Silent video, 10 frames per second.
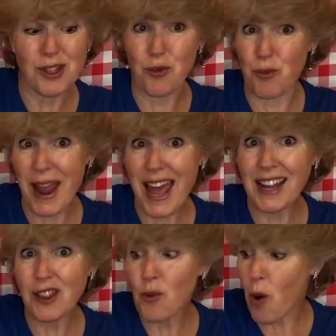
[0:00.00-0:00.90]
the red
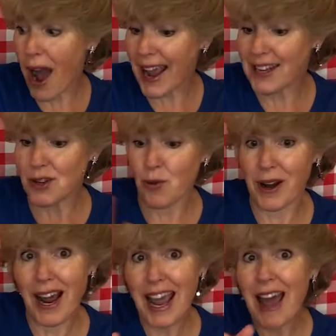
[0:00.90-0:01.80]
and the white when
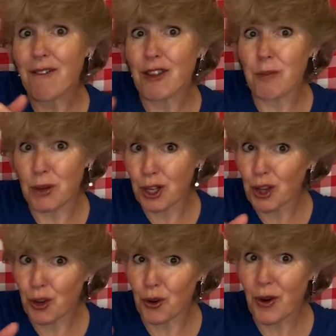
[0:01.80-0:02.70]
I have the
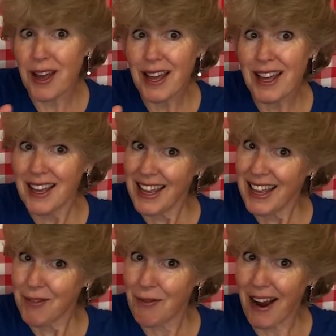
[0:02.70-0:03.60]
blue
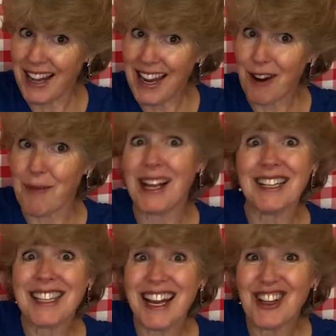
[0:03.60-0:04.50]
right here, because
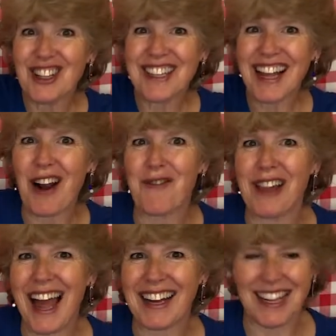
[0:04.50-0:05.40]
then it looks like our
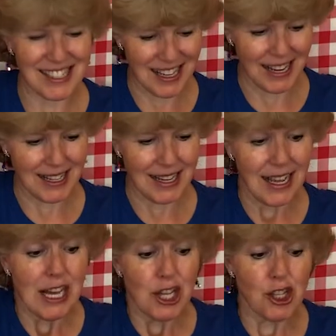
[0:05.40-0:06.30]
flag, doesn't it?
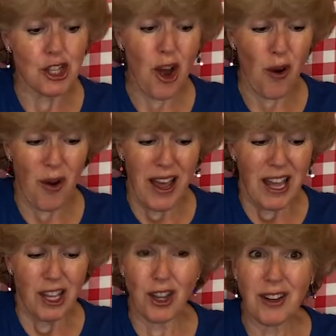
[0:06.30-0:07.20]
So
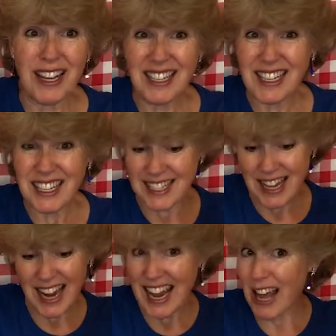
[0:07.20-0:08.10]
you need to
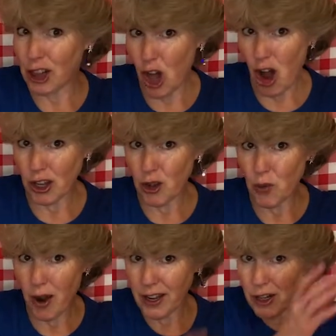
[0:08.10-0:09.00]
decide how long you
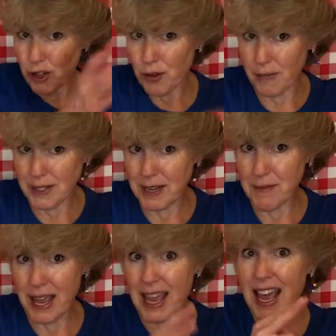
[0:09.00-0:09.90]
want your strips to
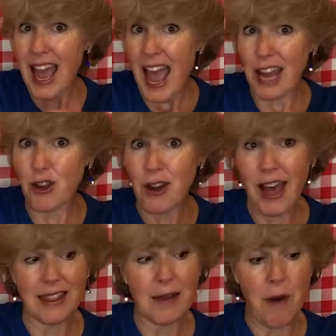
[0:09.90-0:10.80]
be, and you
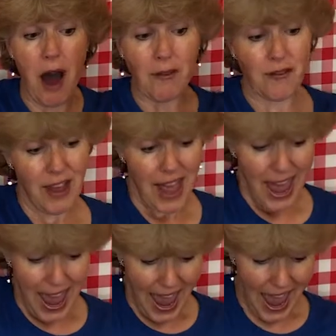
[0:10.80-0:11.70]
cut them off.
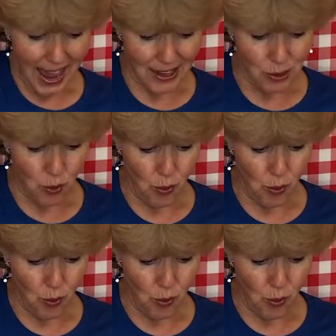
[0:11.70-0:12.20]
And